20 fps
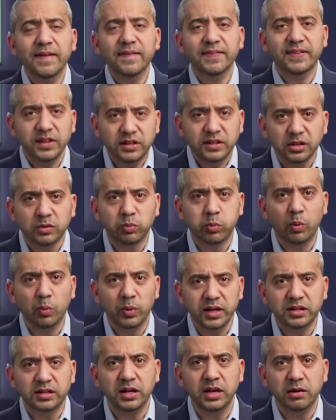This is what
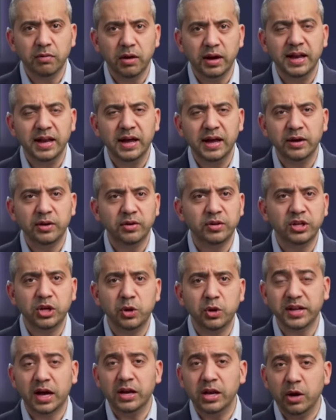we're seeing right now here in the
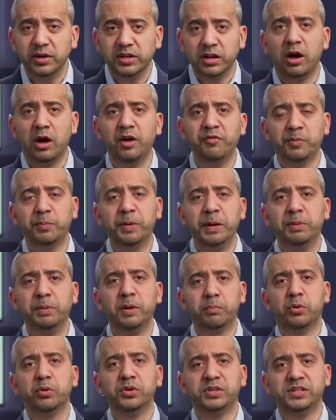US. I know it's hard for people
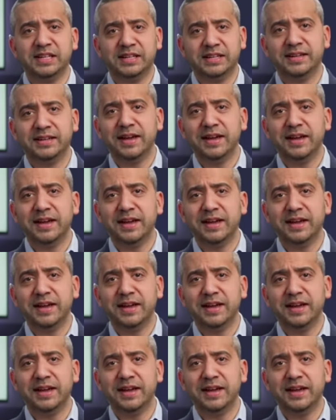abroad to